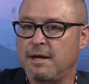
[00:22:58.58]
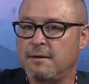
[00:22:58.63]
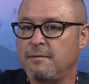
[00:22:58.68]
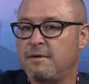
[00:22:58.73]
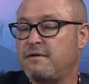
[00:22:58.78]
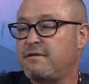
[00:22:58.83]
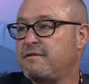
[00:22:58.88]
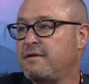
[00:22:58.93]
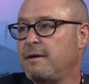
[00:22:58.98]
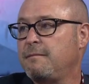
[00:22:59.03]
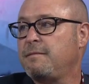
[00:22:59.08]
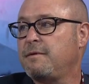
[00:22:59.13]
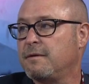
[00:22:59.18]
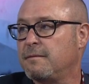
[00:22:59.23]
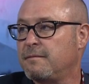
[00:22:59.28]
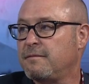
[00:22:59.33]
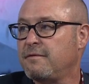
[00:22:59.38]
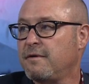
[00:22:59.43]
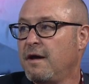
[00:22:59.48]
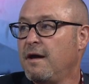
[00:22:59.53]
them as
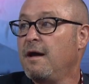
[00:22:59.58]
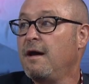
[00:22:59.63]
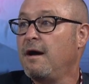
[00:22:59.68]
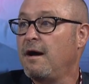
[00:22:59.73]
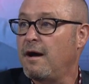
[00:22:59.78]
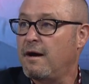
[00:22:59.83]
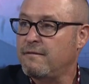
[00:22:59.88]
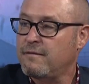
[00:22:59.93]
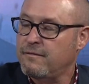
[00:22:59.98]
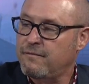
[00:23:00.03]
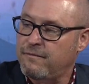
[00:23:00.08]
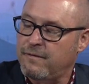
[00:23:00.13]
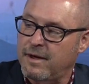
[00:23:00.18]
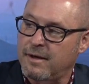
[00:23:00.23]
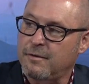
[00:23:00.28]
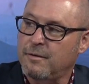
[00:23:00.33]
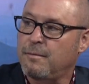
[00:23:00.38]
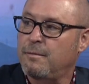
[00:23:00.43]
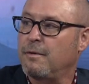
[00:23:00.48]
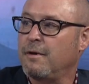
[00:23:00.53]
symptoms of a
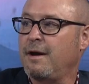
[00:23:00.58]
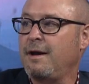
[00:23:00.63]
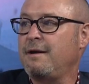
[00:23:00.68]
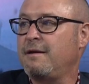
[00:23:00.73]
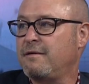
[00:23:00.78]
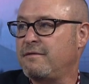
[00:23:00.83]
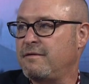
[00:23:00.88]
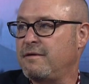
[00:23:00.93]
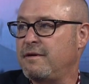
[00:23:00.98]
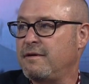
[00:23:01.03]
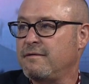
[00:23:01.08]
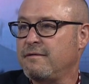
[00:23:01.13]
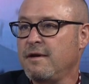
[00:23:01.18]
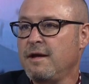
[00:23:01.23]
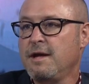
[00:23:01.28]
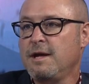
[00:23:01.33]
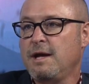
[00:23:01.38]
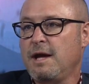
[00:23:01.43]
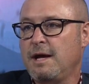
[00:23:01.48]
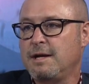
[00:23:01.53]
fatal brain disease.
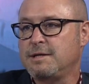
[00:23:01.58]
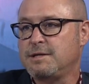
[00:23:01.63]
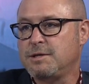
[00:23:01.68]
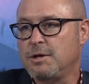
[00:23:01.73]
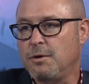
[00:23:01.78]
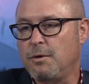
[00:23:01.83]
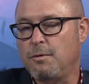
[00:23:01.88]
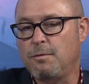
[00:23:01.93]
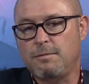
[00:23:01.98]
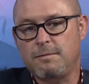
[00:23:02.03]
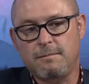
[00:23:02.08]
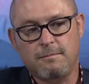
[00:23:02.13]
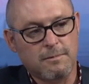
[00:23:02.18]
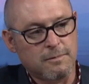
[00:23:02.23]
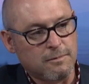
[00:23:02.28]
And so